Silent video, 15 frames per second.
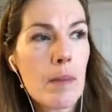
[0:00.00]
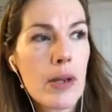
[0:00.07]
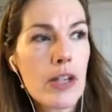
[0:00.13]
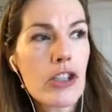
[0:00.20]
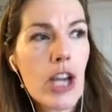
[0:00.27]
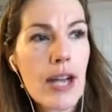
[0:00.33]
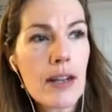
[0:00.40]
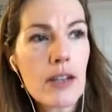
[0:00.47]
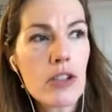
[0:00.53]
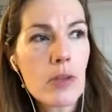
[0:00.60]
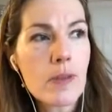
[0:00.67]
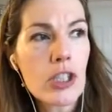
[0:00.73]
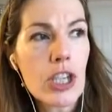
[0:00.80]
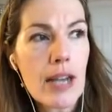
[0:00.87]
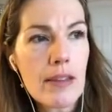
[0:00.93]
to
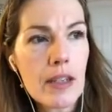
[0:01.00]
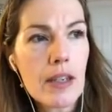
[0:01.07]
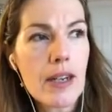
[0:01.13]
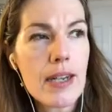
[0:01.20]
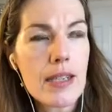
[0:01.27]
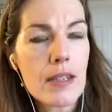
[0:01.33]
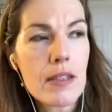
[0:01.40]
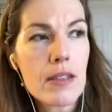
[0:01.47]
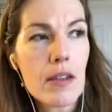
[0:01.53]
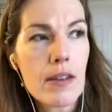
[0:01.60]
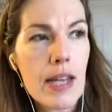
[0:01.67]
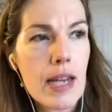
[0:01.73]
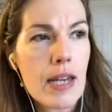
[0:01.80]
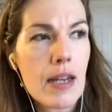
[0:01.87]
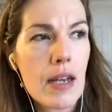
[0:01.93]
double check the guidance on
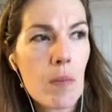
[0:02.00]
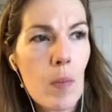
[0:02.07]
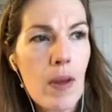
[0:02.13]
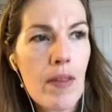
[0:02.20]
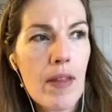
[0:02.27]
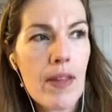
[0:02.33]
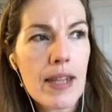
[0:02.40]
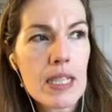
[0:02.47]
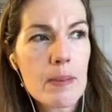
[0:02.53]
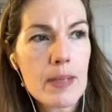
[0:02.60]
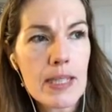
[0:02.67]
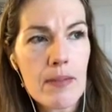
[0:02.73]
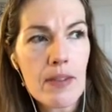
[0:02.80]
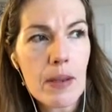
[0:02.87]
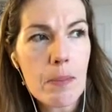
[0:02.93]
that and then that
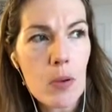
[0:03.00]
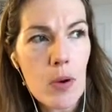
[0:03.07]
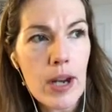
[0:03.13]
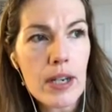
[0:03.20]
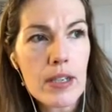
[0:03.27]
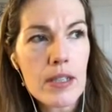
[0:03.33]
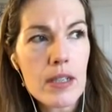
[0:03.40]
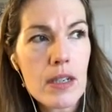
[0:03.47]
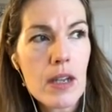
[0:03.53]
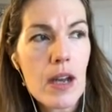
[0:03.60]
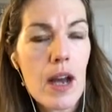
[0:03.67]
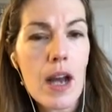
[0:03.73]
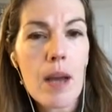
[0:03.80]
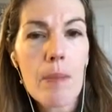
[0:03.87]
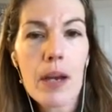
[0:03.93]
specific point.
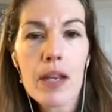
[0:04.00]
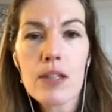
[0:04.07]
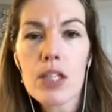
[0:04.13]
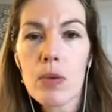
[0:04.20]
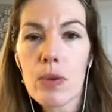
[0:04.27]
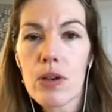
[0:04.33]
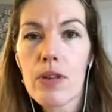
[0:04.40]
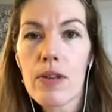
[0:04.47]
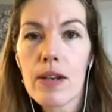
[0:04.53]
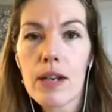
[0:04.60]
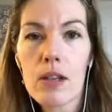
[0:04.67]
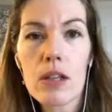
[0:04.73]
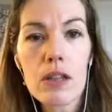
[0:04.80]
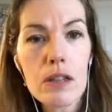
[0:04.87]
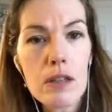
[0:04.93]
And I'll do another
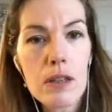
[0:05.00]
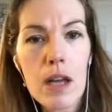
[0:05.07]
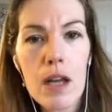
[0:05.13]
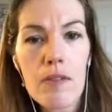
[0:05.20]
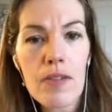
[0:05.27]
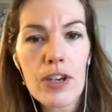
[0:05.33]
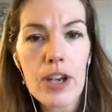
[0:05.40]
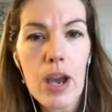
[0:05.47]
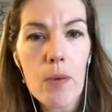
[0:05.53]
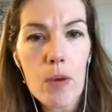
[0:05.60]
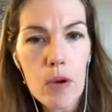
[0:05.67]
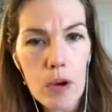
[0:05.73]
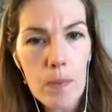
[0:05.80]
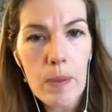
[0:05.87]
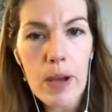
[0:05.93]
little video
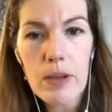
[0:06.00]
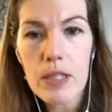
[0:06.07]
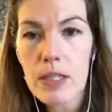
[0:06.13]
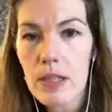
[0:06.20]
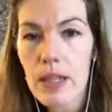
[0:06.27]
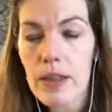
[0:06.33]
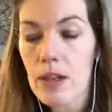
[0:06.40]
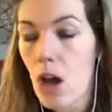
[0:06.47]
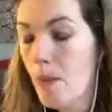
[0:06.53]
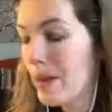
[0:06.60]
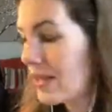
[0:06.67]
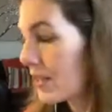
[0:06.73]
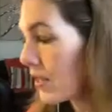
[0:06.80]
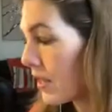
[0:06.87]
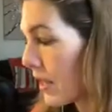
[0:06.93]
or post it in the
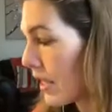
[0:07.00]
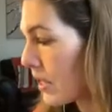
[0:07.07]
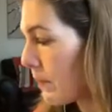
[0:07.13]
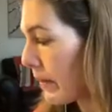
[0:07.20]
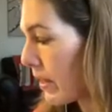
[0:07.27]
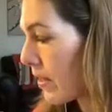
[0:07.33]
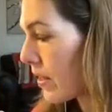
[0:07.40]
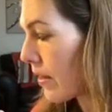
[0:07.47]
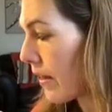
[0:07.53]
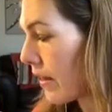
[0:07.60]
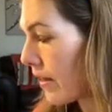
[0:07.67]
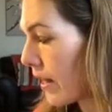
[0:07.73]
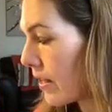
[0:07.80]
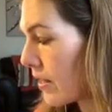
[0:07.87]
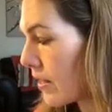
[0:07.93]
comments to this, because I think
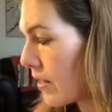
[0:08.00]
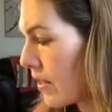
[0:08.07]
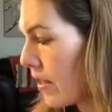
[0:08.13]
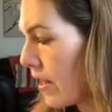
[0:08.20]
that's,